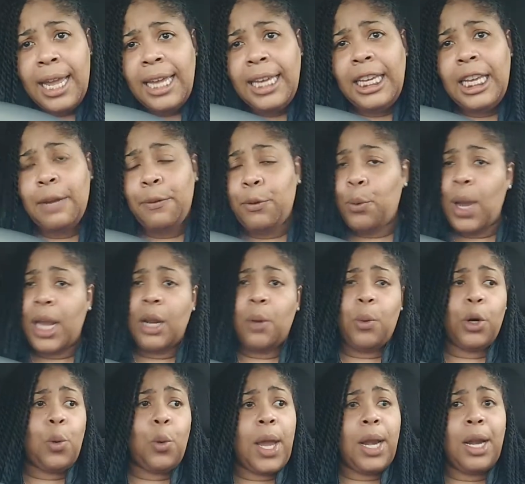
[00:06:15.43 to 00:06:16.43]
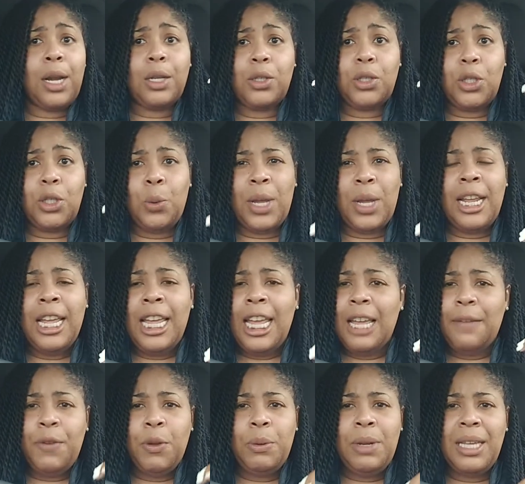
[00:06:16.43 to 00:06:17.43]
Give credit where credit is due. And if
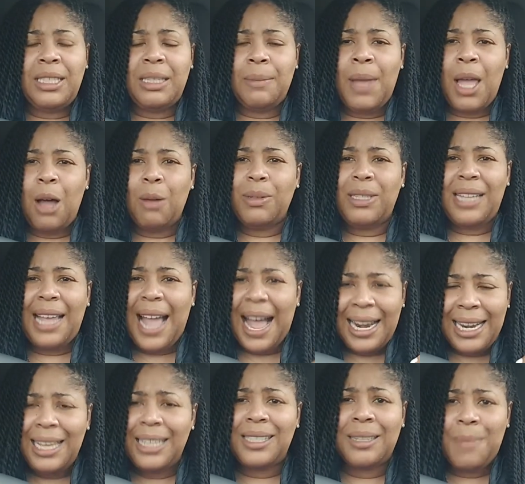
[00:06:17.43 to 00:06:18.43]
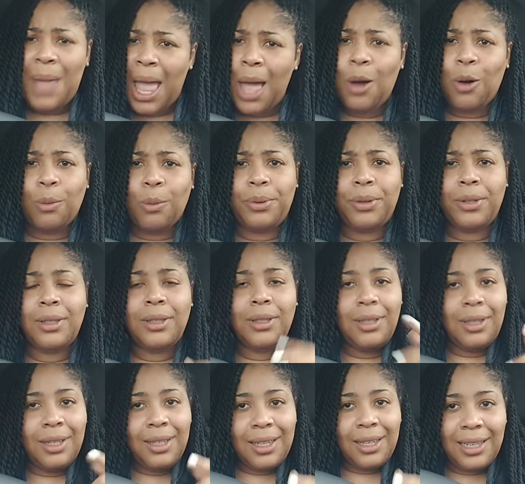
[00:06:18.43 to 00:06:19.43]
you need some help, say I need some help.
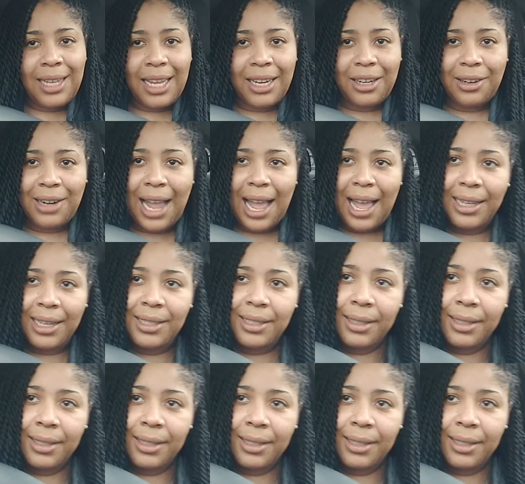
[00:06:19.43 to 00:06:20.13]
Later, guys.